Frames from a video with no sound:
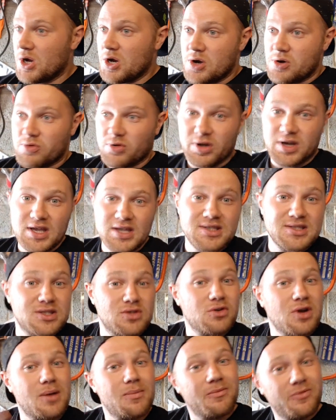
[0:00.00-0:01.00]
We're on
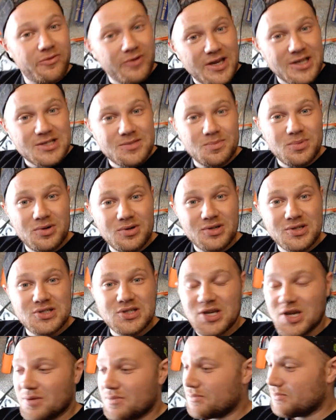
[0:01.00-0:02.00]
Instagram, Facebook,
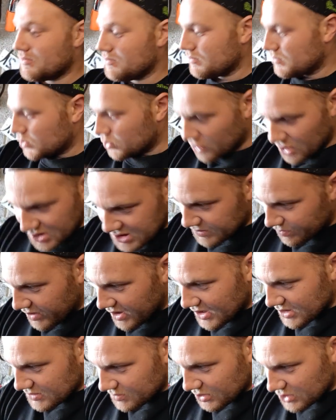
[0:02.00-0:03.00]
so try and spread
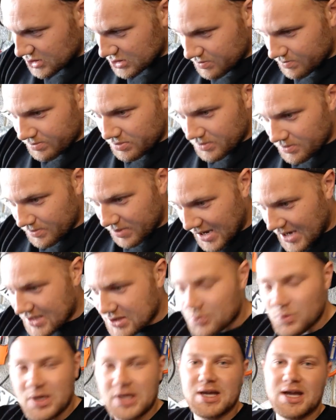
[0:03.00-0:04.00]
it as much about
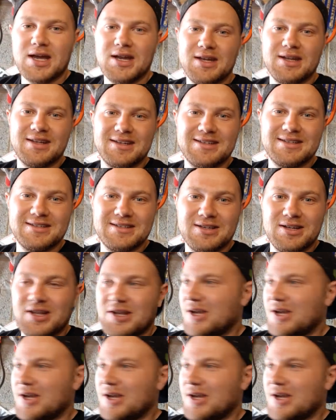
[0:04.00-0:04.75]
as we can, and